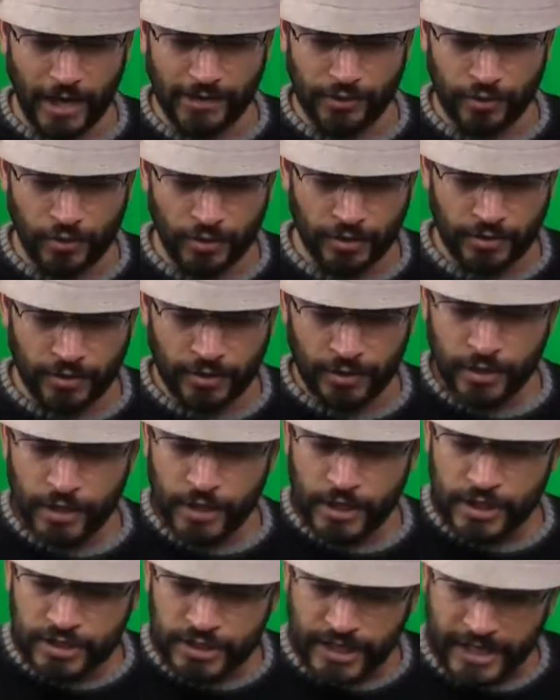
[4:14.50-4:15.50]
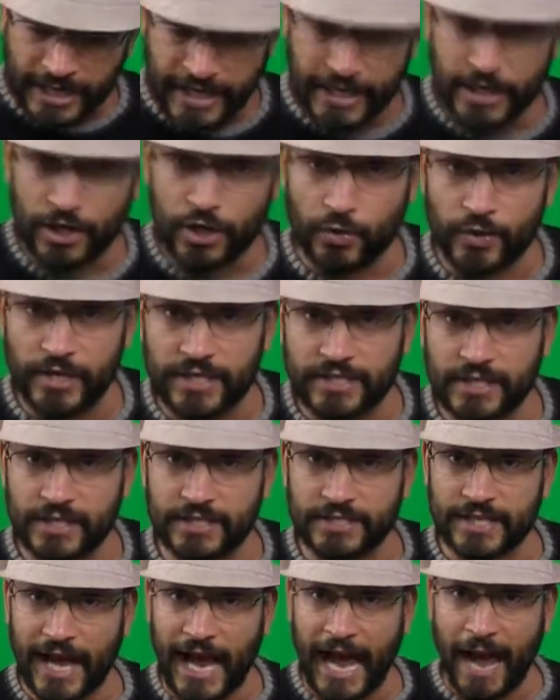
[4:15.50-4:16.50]
unit to increase
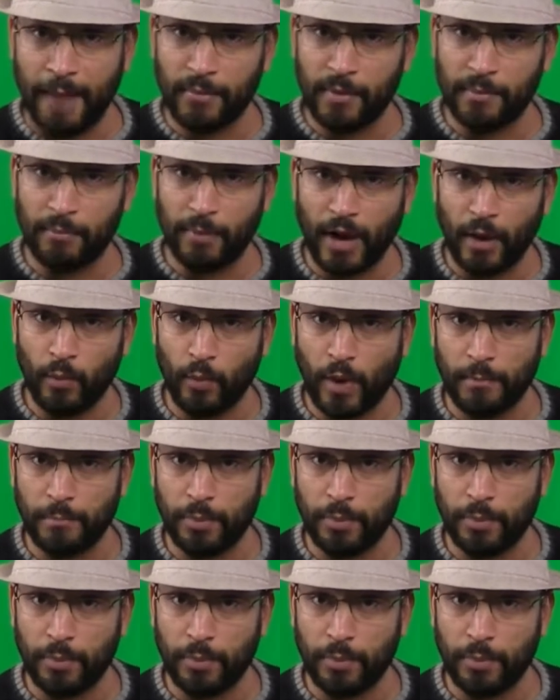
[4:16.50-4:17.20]
his armor by 1